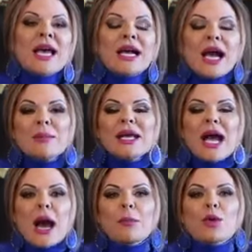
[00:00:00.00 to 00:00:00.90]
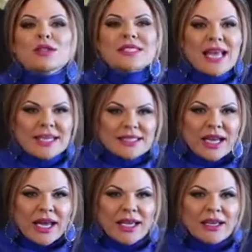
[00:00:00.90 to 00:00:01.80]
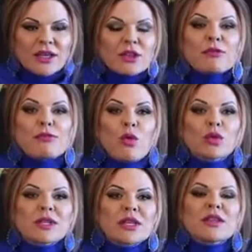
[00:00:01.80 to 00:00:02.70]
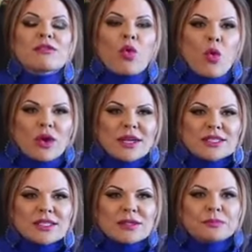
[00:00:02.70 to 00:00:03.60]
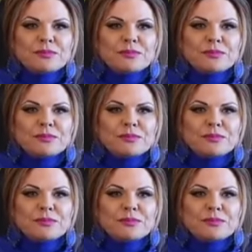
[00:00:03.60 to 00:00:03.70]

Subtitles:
coming up on Saturday, the 14th of August.